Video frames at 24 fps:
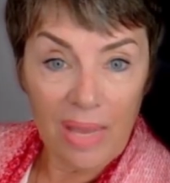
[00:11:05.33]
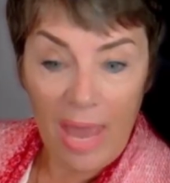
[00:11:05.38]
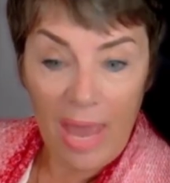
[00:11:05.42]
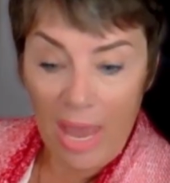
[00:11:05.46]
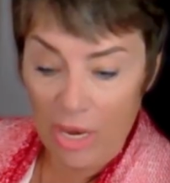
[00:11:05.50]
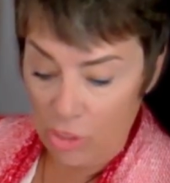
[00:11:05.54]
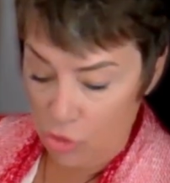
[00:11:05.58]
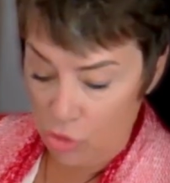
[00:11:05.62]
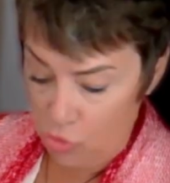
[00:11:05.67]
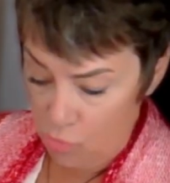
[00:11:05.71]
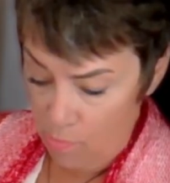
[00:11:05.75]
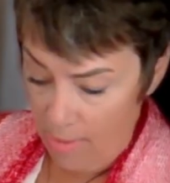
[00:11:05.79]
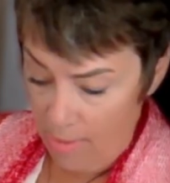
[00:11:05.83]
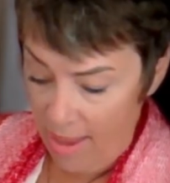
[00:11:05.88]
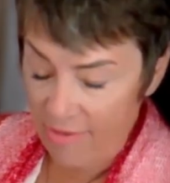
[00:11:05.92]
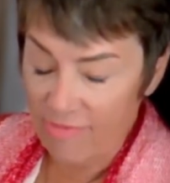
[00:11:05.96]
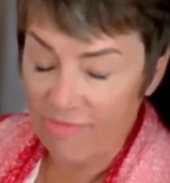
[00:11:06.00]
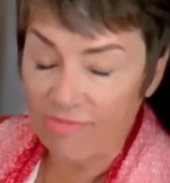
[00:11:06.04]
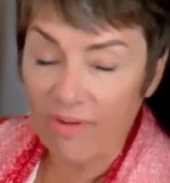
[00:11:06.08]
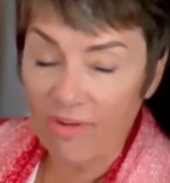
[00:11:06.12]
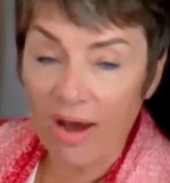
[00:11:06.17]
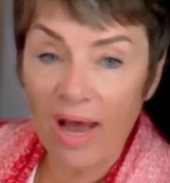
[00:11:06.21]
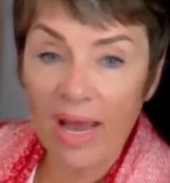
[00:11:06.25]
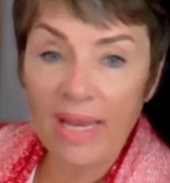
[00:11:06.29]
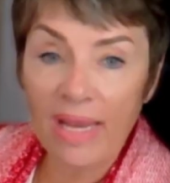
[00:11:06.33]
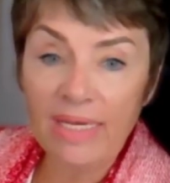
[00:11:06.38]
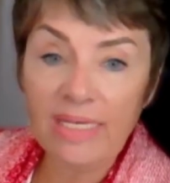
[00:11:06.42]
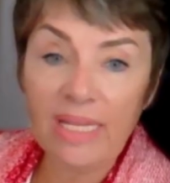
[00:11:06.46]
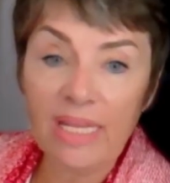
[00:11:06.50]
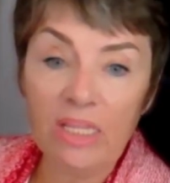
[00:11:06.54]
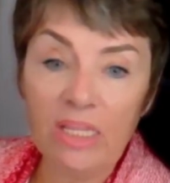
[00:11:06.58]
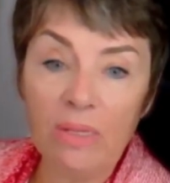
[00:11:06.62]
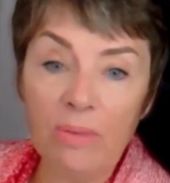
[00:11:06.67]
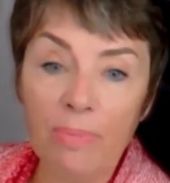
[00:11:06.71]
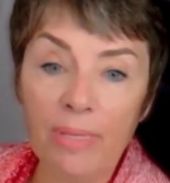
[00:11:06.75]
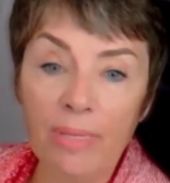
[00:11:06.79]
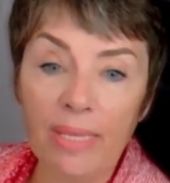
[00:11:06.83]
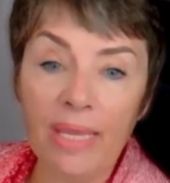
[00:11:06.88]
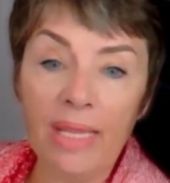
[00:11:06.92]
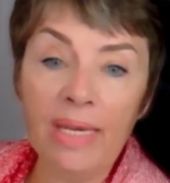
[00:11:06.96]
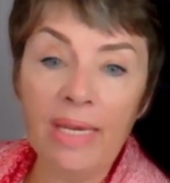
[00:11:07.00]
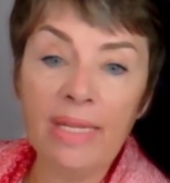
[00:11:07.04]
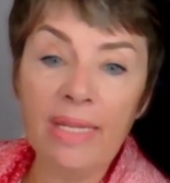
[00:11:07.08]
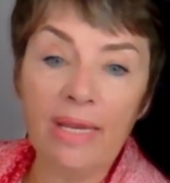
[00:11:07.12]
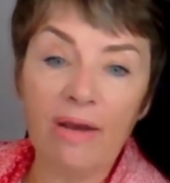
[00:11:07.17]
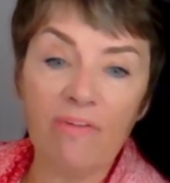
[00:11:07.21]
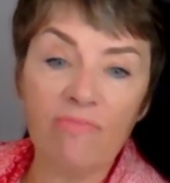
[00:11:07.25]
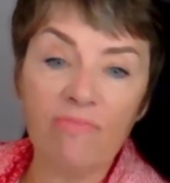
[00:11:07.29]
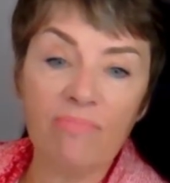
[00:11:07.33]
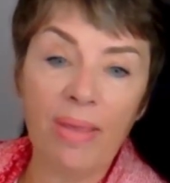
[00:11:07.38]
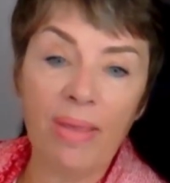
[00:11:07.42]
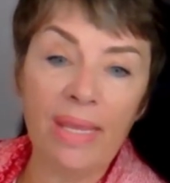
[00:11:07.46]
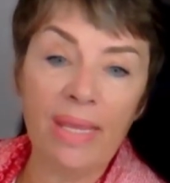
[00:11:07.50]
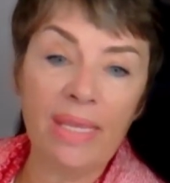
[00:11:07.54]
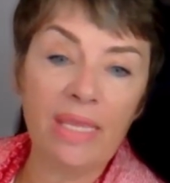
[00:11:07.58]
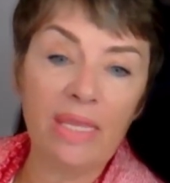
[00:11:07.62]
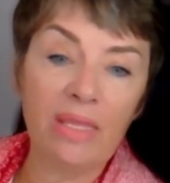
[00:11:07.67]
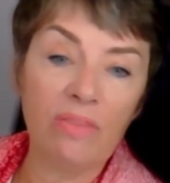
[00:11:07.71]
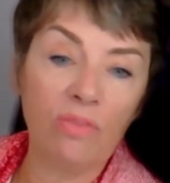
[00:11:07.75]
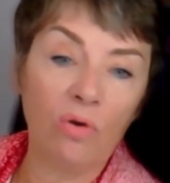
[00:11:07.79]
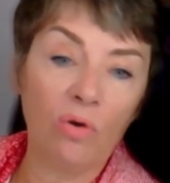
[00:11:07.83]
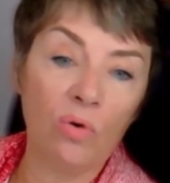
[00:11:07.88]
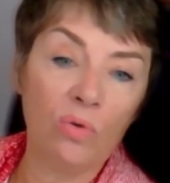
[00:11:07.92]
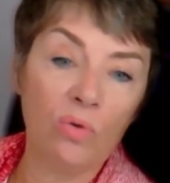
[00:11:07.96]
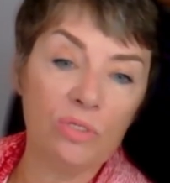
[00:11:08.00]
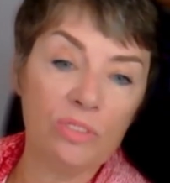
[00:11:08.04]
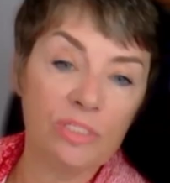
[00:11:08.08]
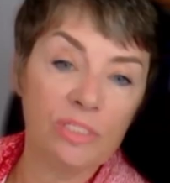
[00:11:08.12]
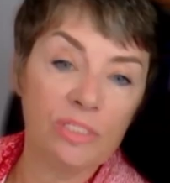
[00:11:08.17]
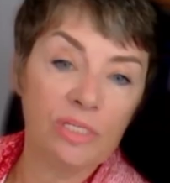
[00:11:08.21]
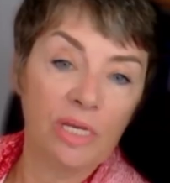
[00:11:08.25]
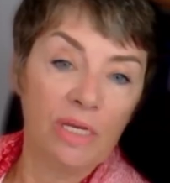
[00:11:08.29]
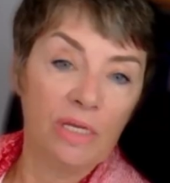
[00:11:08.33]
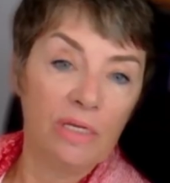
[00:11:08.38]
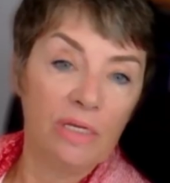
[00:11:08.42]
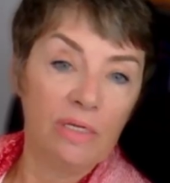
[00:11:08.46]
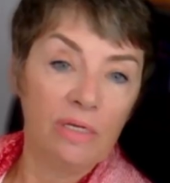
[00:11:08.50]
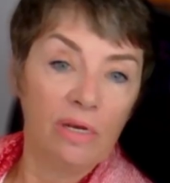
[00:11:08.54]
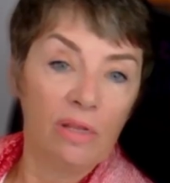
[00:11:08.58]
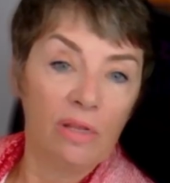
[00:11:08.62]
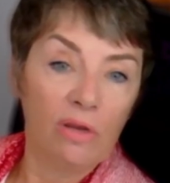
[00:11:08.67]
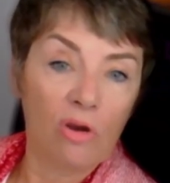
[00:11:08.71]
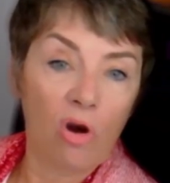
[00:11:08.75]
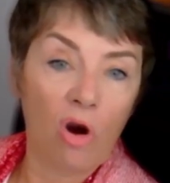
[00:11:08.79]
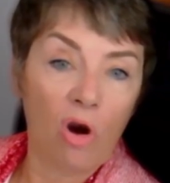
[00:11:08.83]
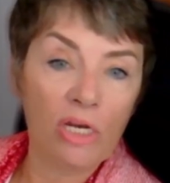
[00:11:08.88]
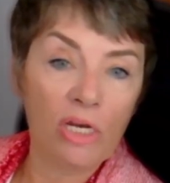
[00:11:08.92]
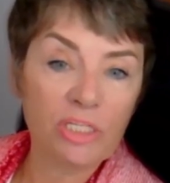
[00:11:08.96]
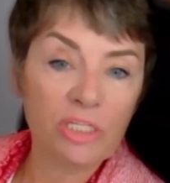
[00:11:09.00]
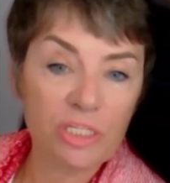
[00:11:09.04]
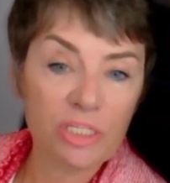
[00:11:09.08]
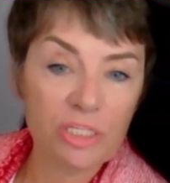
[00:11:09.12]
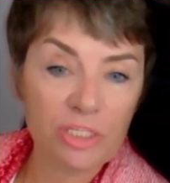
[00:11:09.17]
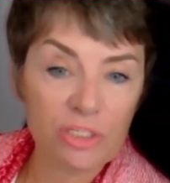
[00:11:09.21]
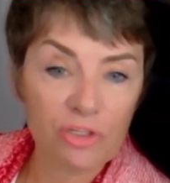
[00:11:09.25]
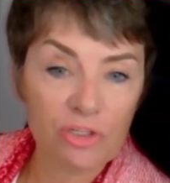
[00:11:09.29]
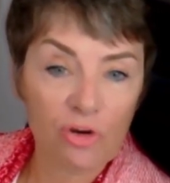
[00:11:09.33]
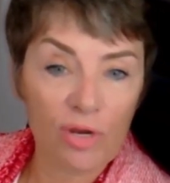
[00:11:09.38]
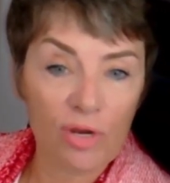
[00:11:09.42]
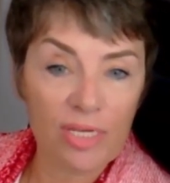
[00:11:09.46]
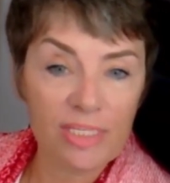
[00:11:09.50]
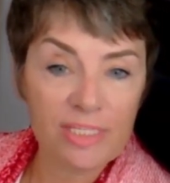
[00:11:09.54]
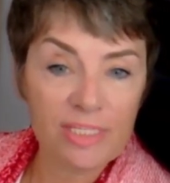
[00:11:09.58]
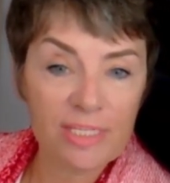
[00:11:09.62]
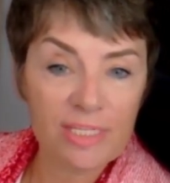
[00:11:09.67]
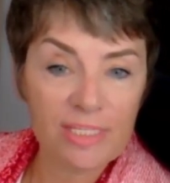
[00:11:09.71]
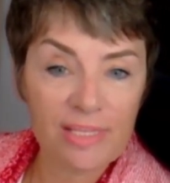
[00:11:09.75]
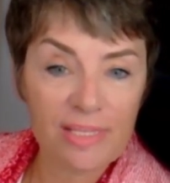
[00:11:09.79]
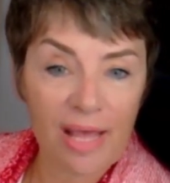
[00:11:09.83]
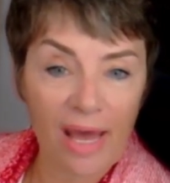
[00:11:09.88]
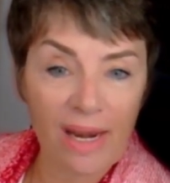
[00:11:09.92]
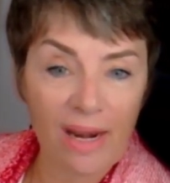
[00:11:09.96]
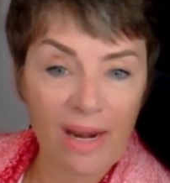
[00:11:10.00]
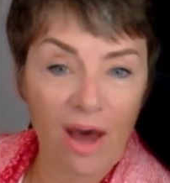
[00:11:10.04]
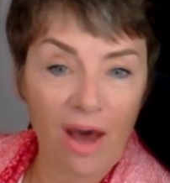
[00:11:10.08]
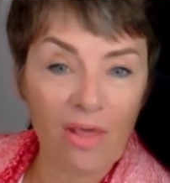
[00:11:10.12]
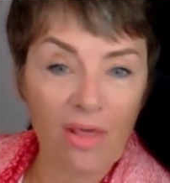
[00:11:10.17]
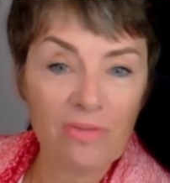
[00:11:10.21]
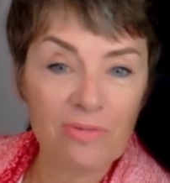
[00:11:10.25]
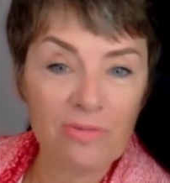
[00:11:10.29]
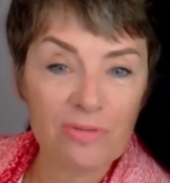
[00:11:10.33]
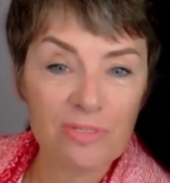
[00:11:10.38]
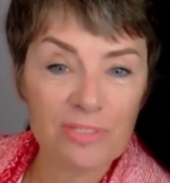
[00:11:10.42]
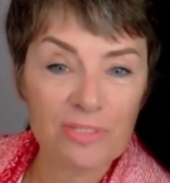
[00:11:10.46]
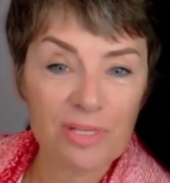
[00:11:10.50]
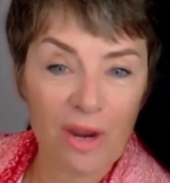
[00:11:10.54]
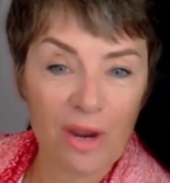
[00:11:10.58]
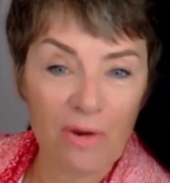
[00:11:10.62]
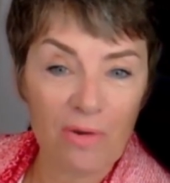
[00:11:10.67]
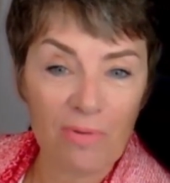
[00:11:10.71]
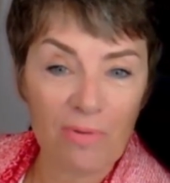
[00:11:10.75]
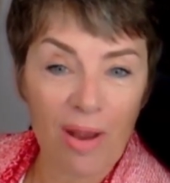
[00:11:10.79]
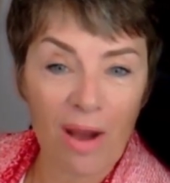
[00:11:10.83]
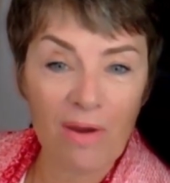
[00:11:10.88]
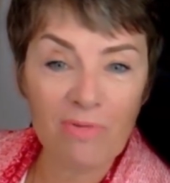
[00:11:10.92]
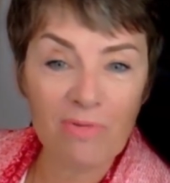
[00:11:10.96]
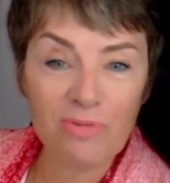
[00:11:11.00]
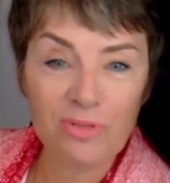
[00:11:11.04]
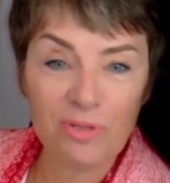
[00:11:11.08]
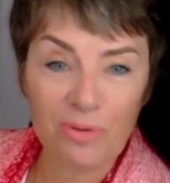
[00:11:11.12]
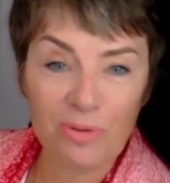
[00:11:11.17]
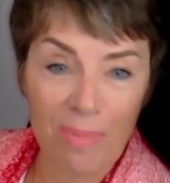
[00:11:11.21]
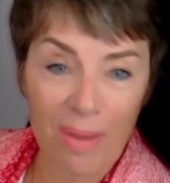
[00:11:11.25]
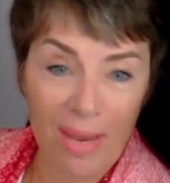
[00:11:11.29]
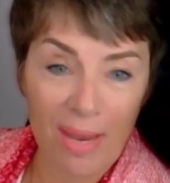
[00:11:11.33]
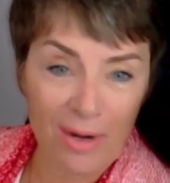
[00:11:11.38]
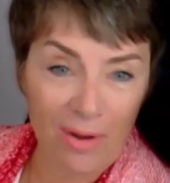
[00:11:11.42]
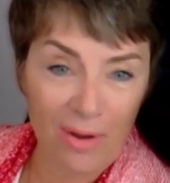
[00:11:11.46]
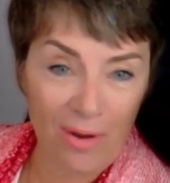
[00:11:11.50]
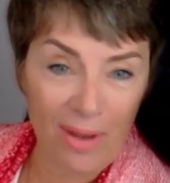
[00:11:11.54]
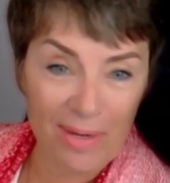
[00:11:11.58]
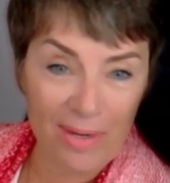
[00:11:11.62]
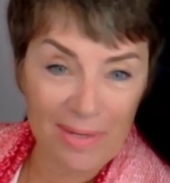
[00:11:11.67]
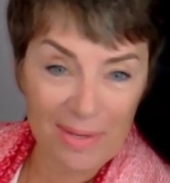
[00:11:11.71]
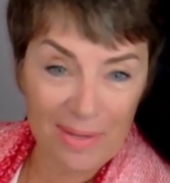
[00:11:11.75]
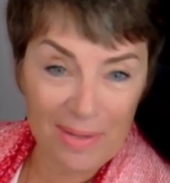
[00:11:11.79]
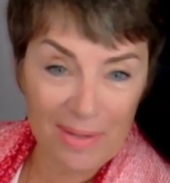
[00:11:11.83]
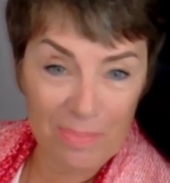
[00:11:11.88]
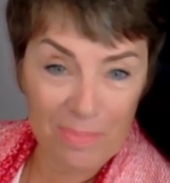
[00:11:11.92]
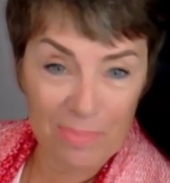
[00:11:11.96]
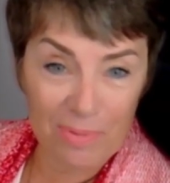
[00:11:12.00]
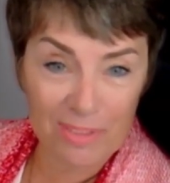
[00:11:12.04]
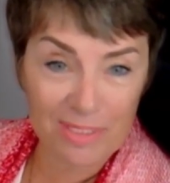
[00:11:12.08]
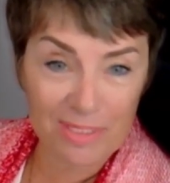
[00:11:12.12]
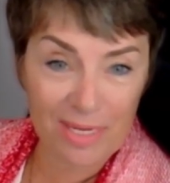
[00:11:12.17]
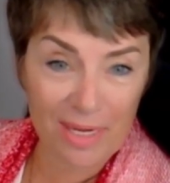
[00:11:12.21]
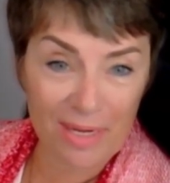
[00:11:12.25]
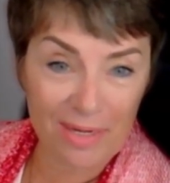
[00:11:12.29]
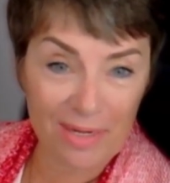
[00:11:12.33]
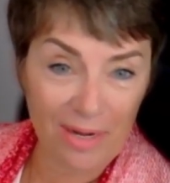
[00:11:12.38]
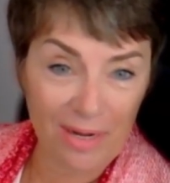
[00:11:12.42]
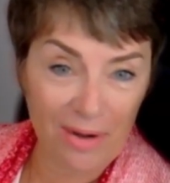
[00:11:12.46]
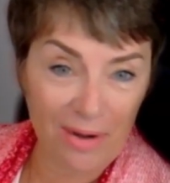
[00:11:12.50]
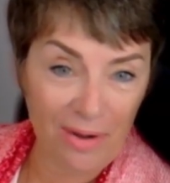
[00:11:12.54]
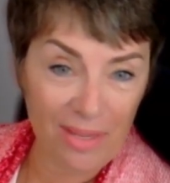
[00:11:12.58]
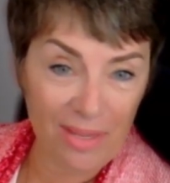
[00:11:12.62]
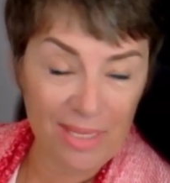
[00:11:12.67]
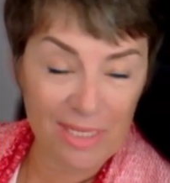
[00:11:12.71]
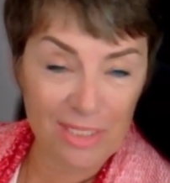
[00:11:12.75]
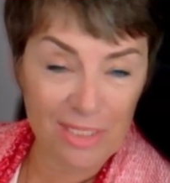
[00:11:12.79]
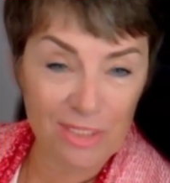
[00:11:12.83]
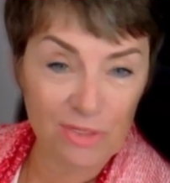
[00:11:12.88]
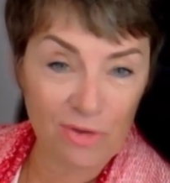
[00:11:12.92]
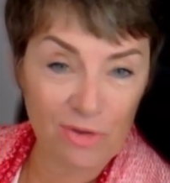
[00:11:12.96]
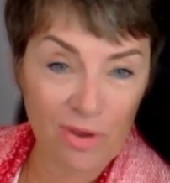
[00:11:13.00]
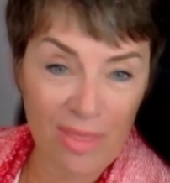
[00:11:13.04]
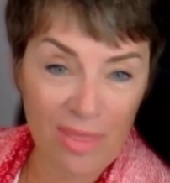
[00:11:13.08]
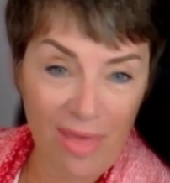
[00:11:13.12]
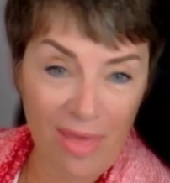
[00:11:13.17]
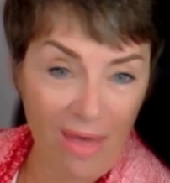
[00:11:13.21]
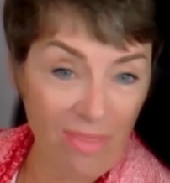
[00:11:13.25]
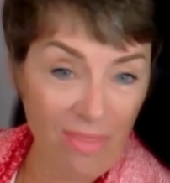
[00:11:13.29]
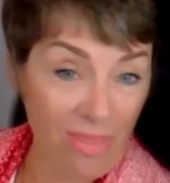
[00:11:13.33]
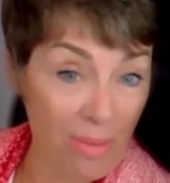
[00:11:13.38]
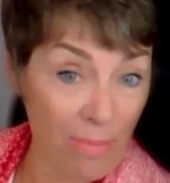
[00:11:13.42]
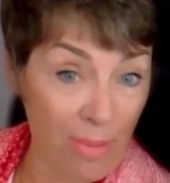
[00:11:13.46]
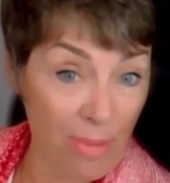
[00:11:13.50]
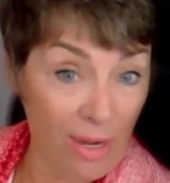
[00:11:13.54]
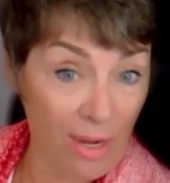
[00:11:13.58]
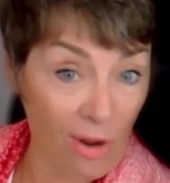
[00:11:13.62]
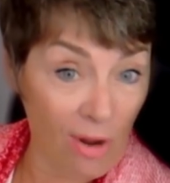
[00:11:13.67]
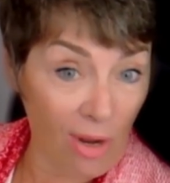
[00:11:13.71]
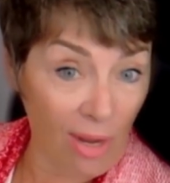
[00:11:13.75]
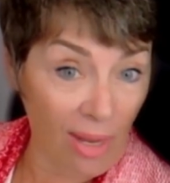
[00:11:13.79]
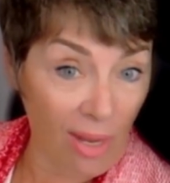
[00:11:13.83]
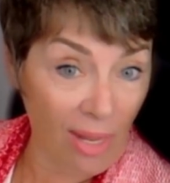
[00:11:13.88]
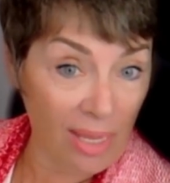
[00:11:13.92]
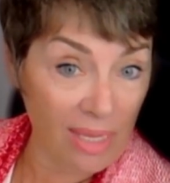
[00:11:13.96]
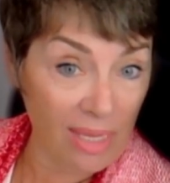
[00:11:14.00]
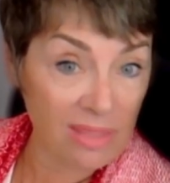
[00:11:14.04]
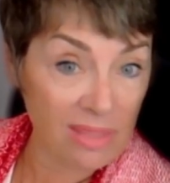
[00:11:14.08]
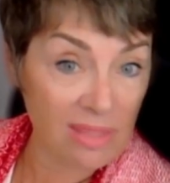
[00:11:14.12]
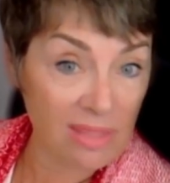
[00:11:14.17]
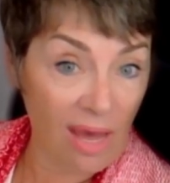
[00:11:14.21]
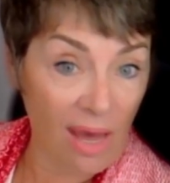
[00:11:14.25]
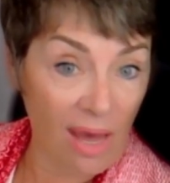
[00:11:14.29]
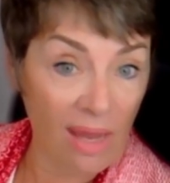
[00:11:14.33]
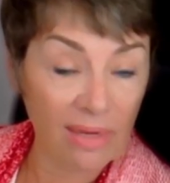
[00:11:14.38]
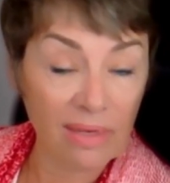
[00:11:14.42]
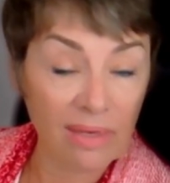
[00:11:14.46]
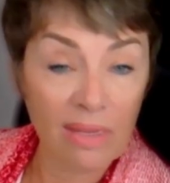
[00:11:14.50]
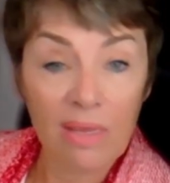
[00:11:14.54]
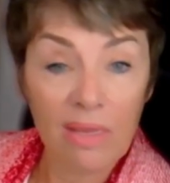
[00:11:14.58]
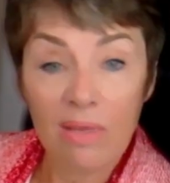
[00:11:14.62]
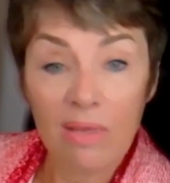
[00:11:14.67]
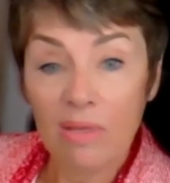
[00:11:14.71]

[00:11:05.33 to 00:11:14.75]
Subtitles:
And you may find in the beginning of making those conscious choices that others around you may not particularly enjoy that. They may not like that.